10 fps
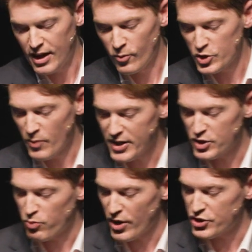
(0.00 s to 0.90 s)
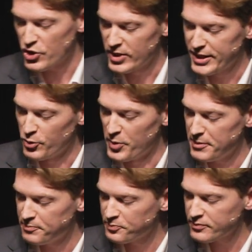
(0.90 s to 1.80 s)
which may depress you a little
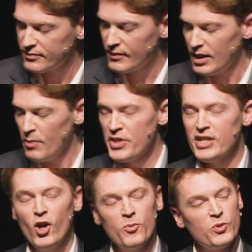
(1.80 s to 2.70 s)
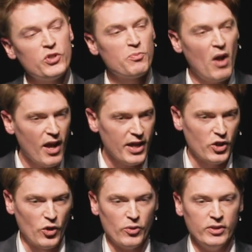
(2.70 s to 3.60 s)
bit, but then I hope to inspire
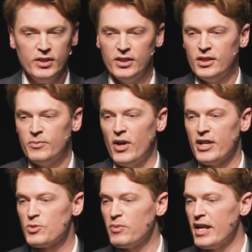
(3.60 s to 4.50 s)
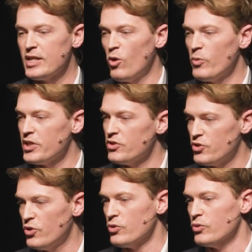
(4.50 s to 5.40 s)
you by explaining what we can
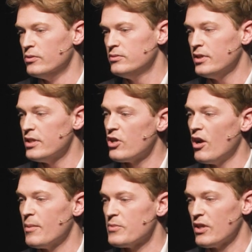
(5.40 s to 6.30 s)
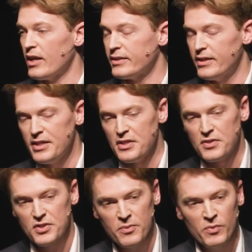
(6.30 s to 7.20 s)
do in times like
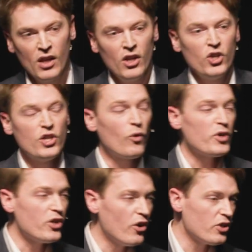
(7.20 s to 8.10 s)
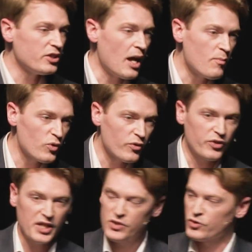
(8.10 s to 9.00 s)
these. You've already heard a number of
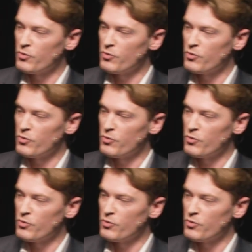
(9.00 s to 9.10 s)
things